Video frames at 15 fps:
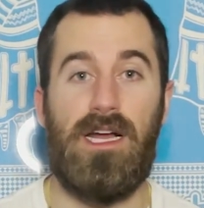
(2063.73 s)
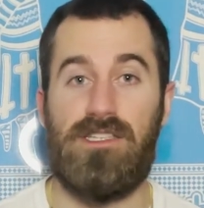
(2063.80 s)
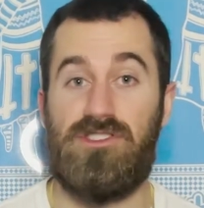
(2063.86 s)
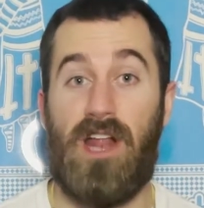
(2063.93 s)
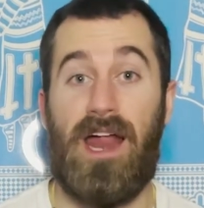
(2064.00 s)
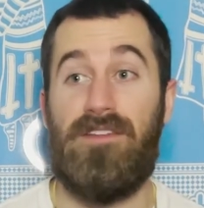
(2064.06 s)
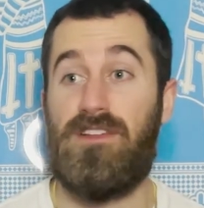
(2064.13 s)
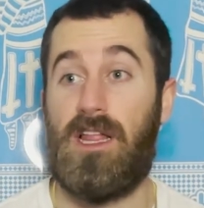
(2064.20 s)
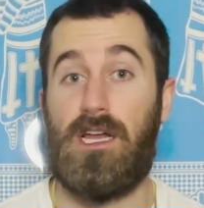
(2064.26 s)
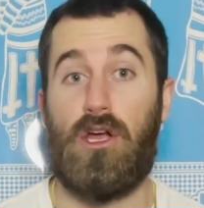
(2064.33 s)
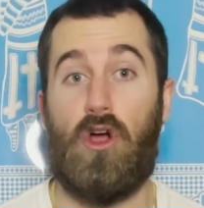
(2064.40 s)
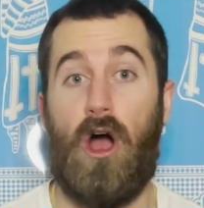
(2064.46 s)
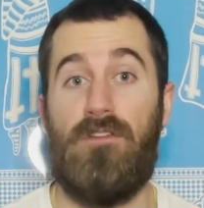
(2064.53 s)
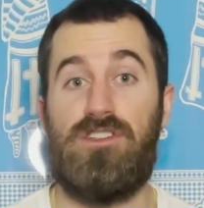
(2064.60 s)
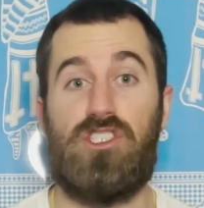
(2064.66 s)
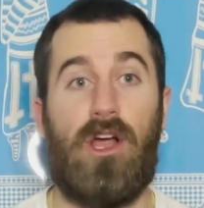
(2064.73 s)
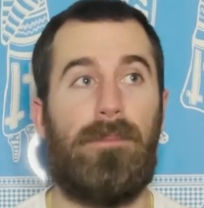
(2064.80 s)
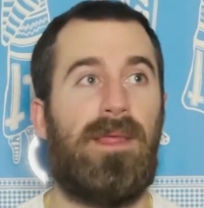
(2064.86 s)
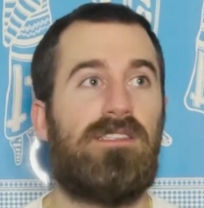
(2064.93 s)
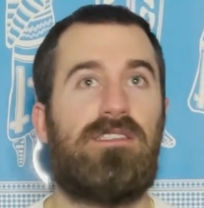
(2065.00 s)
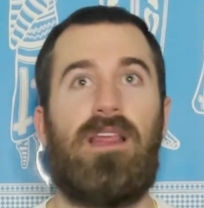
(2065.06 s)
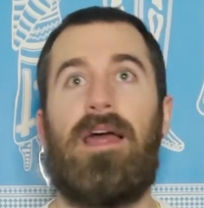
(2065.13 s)
It's not even like a coffee shop
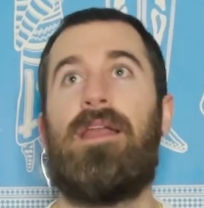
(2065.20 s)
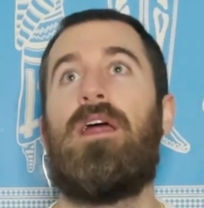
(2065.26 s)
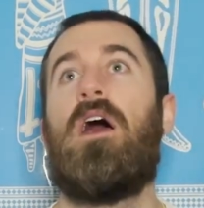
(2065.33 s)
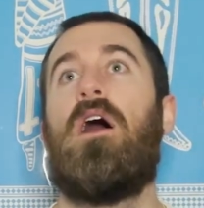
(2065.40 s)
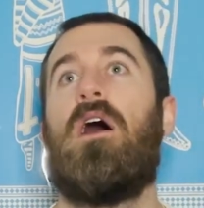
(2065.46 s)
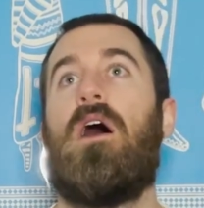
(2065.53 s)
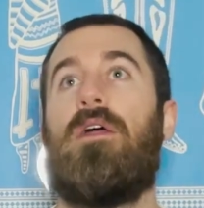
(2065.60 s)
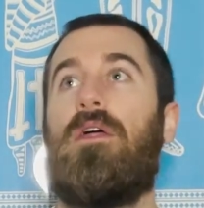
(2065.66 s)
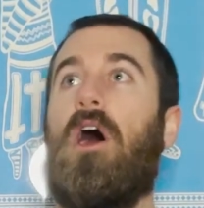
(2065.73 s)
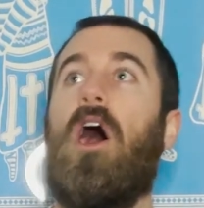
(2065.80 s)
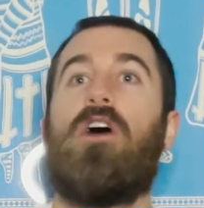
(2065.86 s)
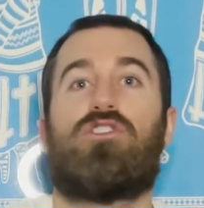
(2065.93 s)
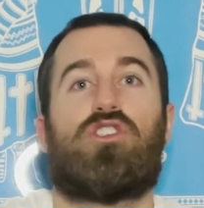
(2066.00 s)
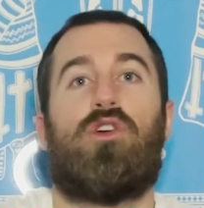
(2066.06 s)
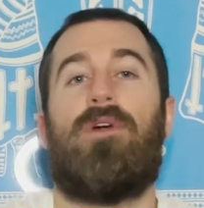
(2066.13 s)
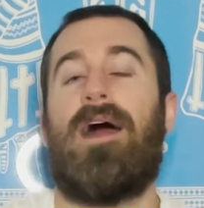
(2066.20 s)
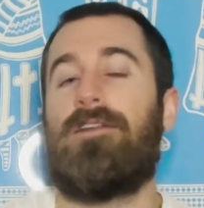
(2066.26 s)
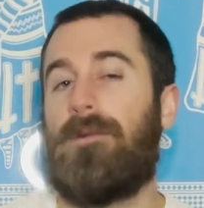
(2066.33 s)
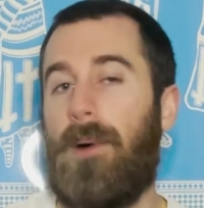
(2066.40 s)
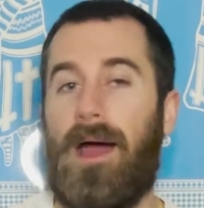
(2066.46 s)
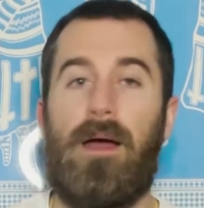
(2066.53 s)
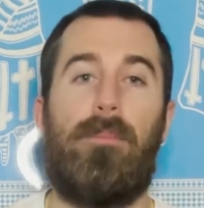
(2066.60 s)
that's then surrounded
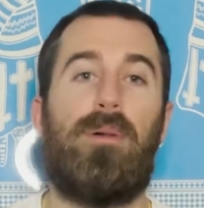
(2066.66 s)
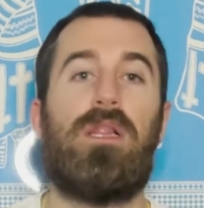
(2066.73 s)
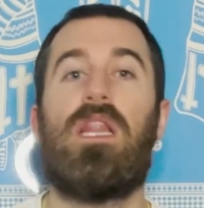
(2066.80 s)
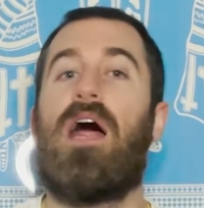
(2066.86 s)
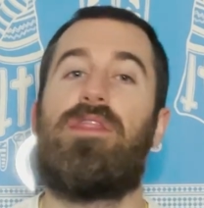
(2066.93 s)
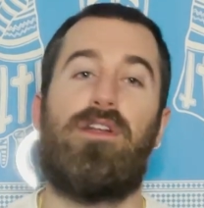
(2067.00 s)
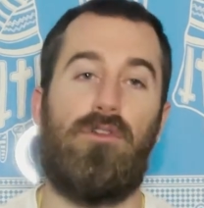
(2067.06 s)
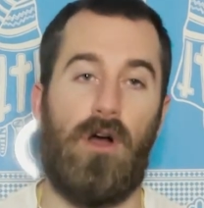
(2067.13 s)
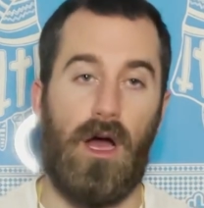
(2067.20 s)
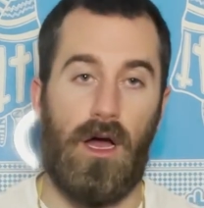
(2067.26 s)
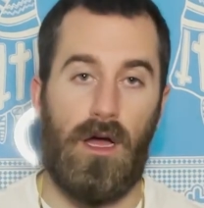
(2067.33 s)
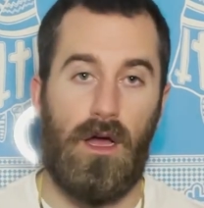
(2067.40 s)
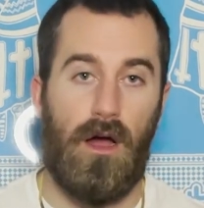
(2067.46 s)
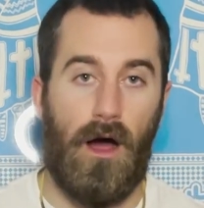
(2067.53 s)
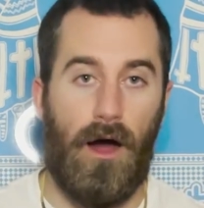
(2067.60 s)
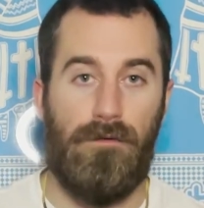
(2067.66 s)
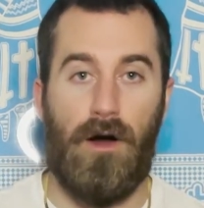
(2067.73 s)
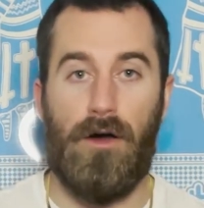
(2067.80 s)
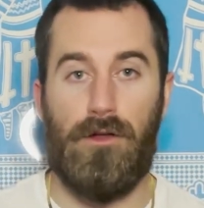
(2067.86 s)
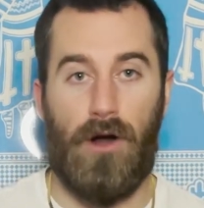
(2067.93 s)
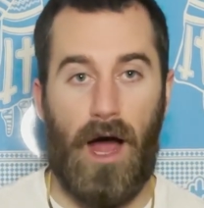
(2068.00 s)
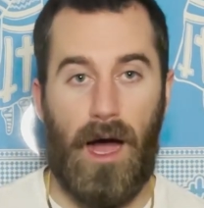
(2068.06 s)
by a plethora of
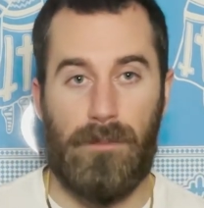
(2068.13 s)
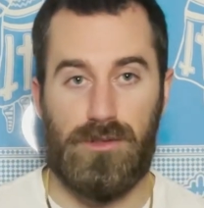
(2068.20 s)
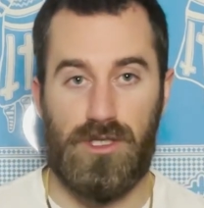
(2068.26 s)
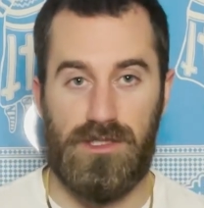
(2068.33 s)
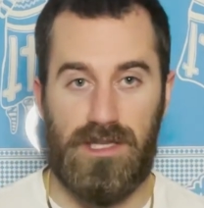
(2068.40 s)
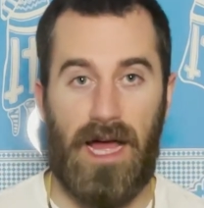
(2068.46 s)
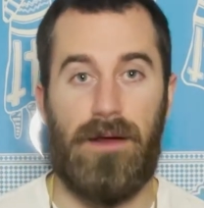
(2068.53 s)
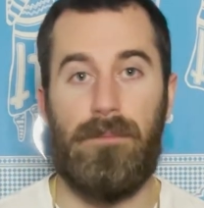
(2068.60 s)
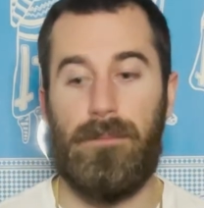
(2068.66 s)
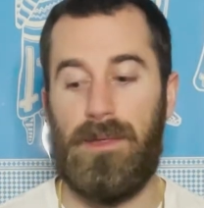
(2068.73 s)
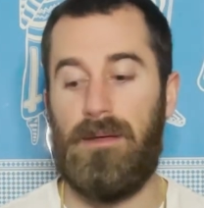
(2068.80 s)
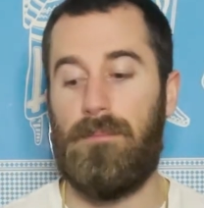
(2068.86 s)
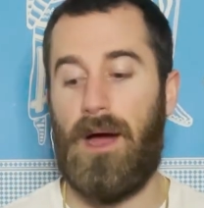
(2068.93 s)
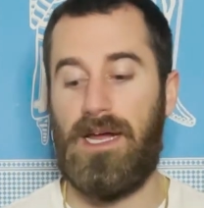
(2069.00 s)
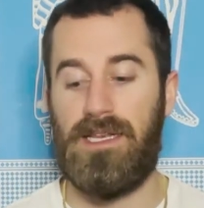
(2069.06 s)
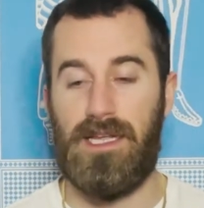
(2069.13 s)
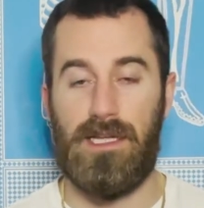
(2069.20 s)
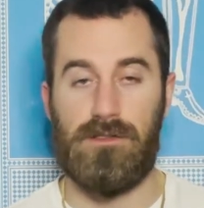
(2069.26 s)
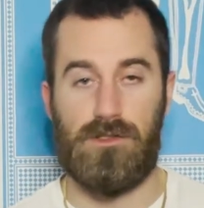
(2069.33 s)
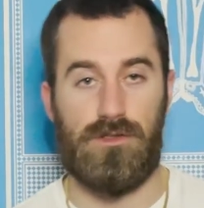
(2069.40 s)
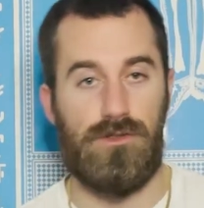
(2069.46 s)
other options that meet my needs.